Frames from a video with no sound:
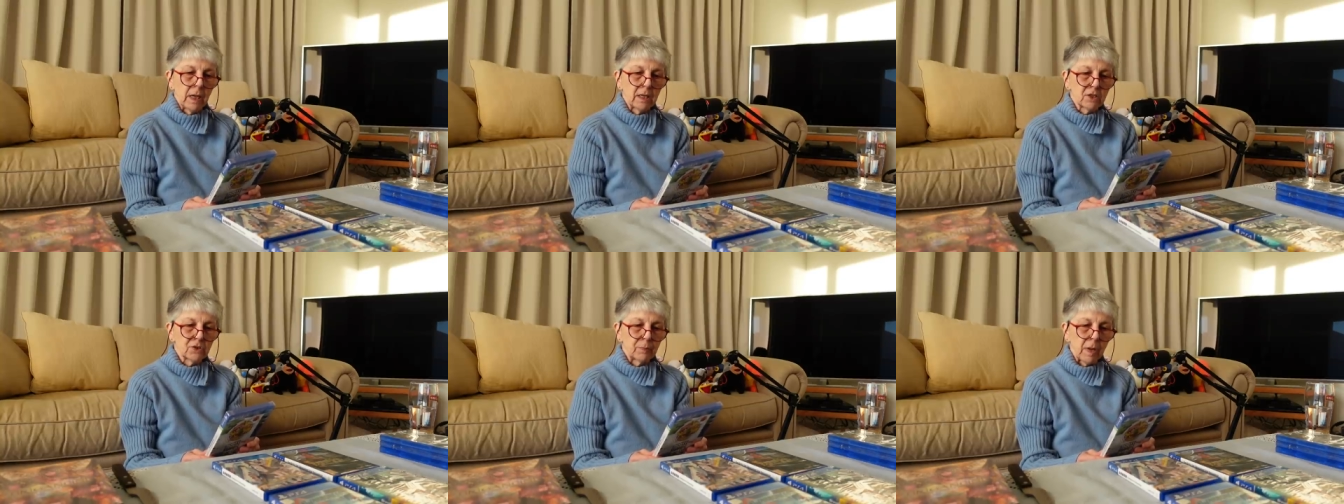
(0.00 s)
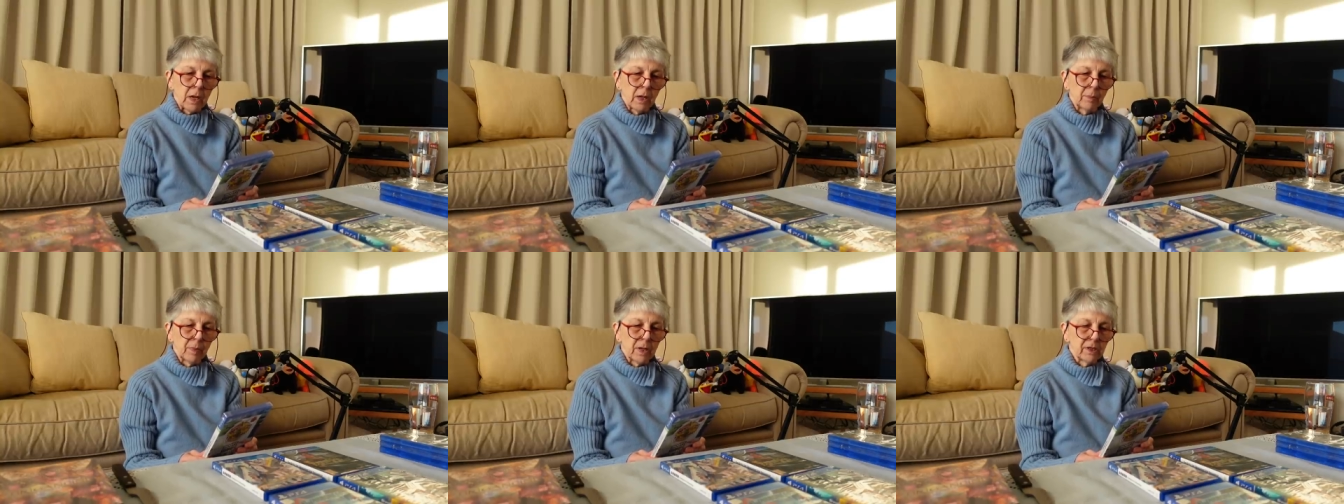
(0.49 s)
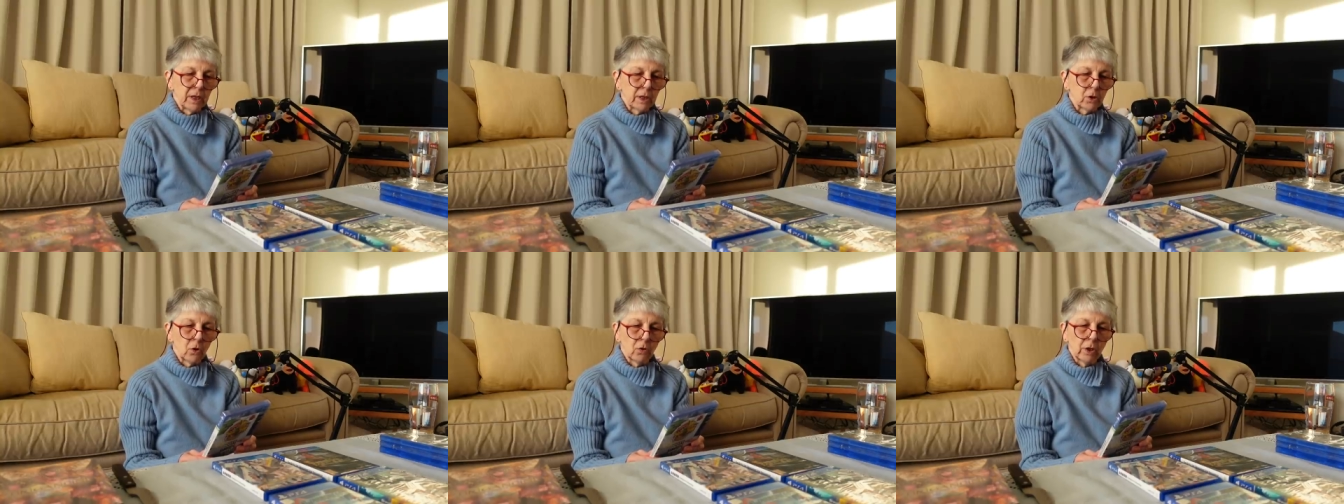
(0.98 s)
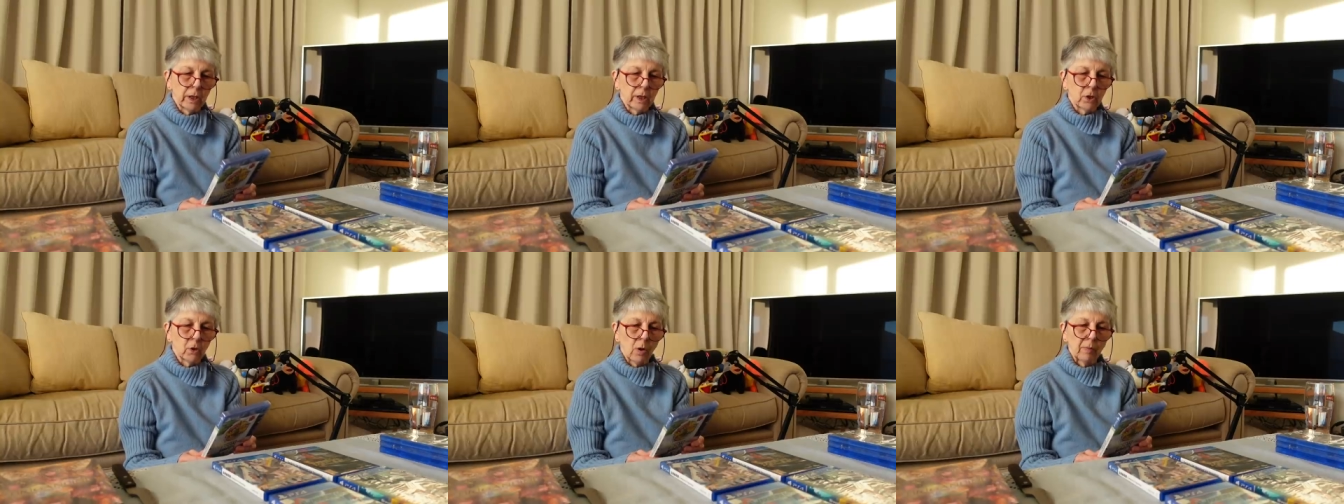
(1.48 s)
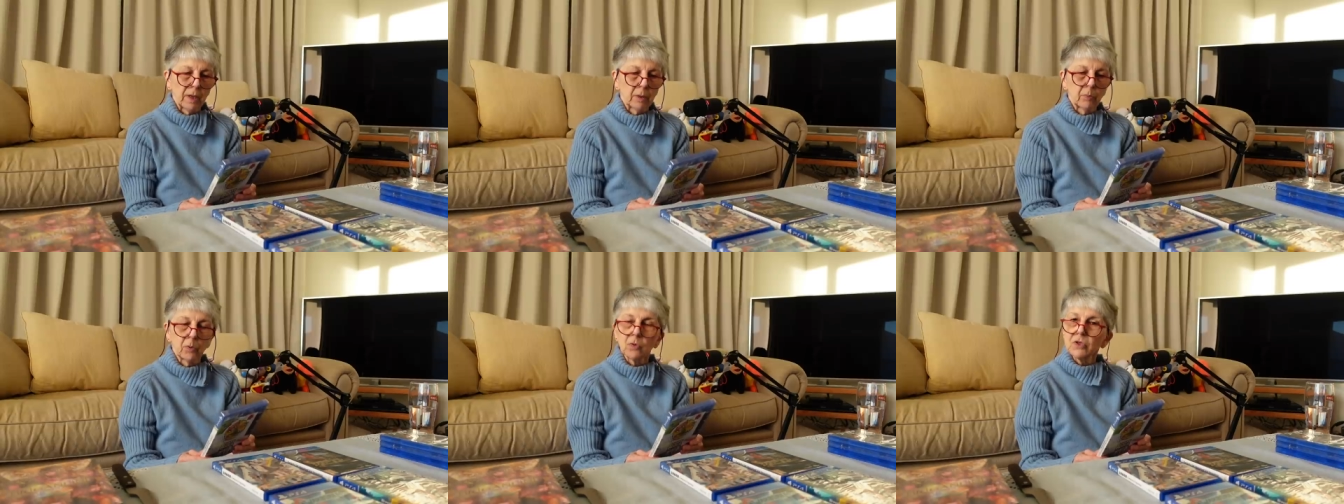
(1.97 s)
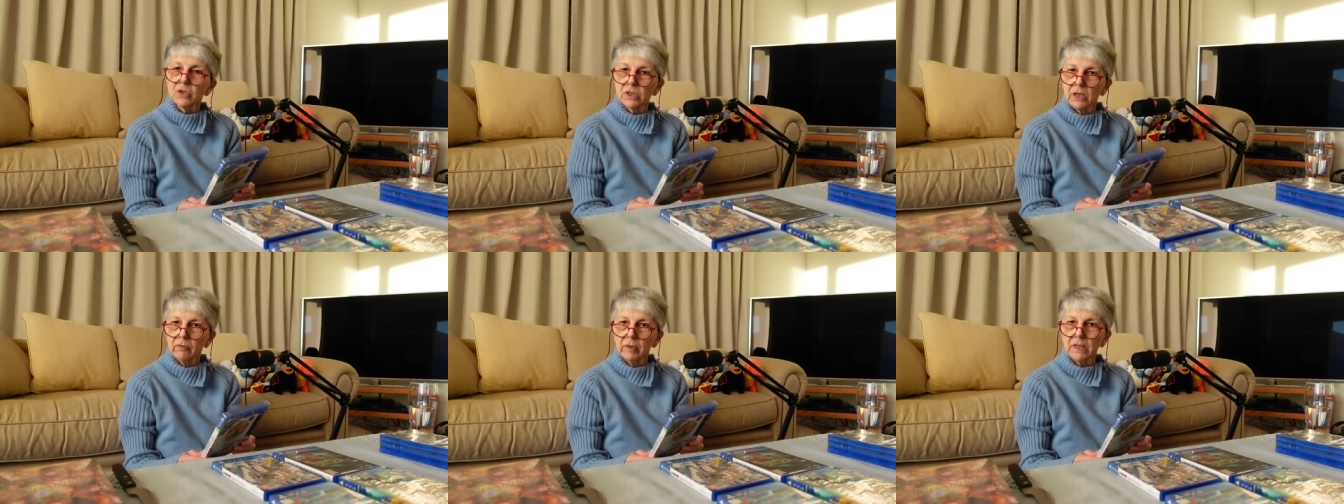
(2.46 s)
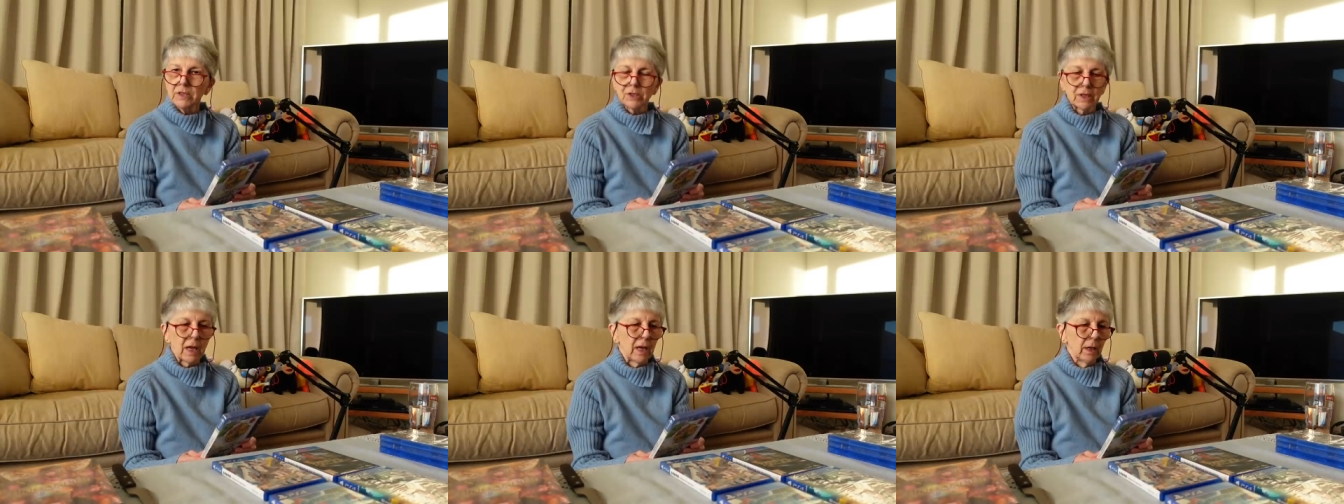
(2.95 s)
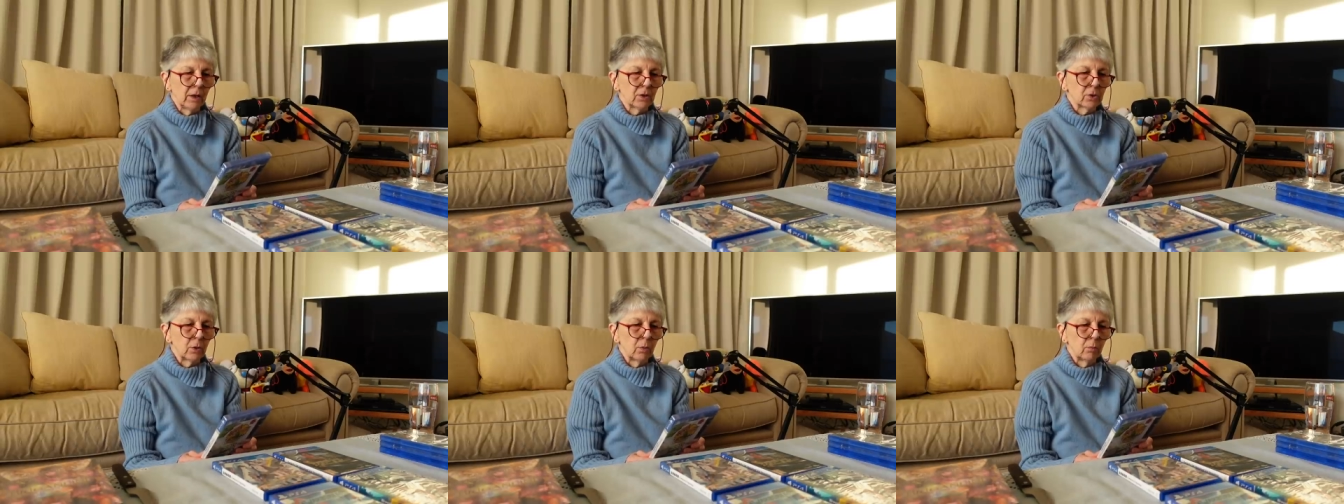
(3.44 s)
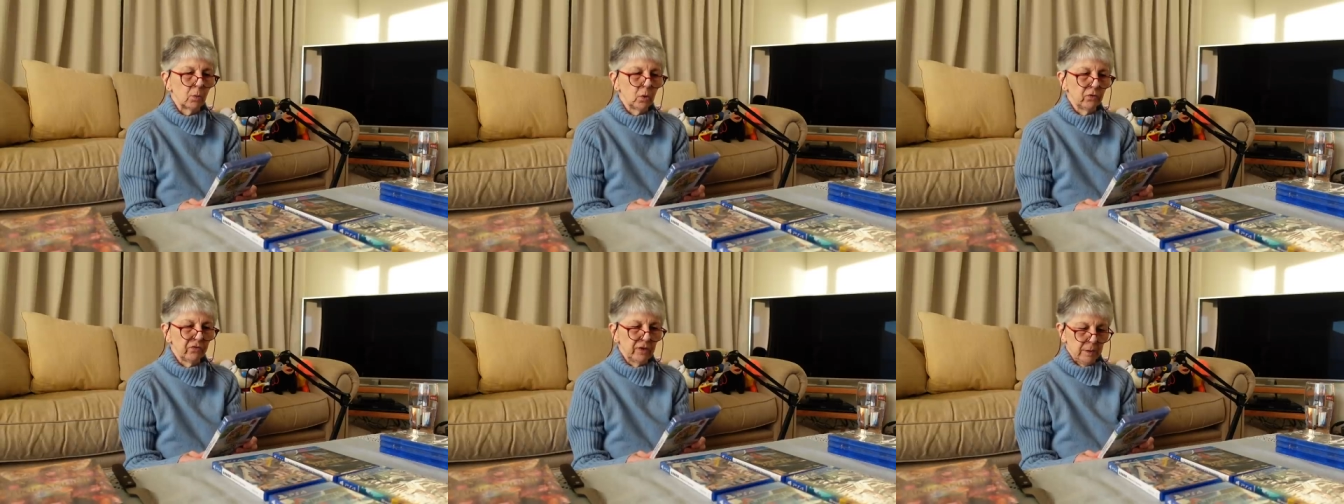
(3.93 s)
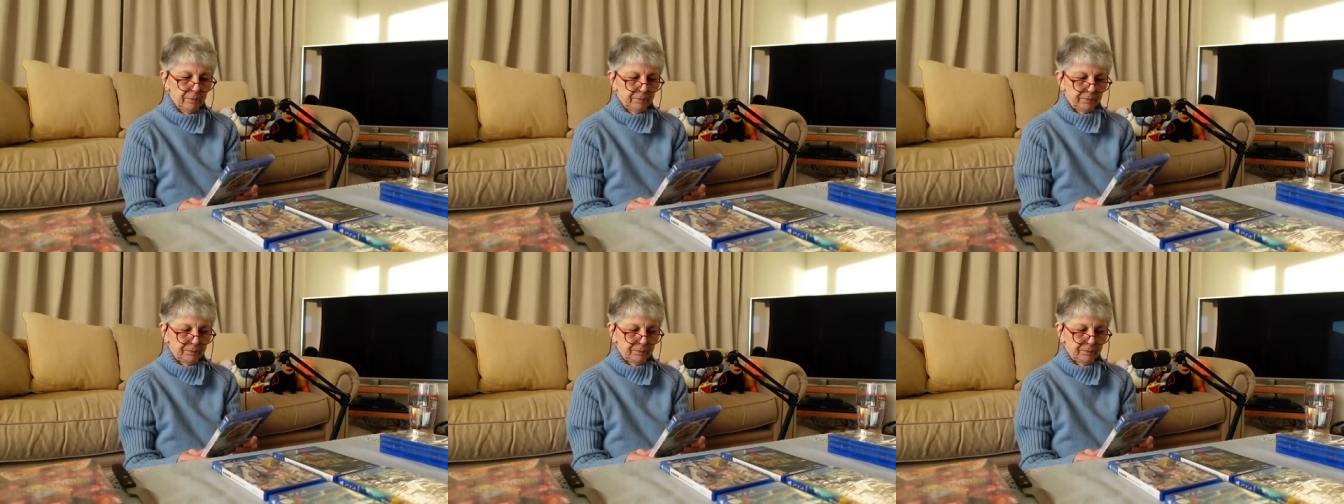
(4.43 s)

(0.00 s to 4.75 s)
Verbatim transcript: inspired by the iconic comic book series and movie.